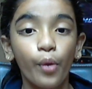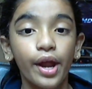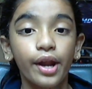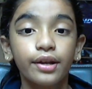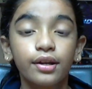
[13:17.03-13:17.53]

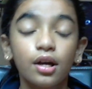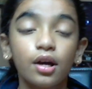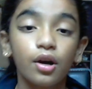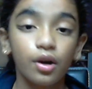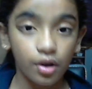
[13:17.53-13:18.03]
when
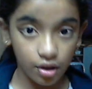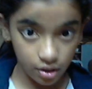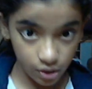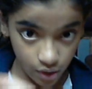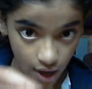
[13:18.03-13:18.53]

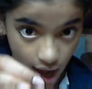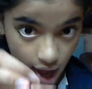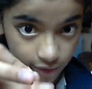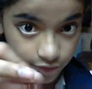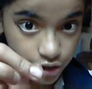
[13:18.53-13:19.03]
you
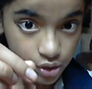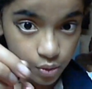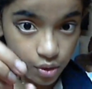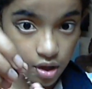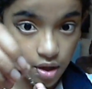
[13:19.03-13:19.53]
have
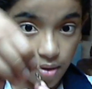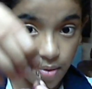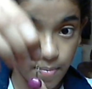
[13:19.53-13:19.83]
to.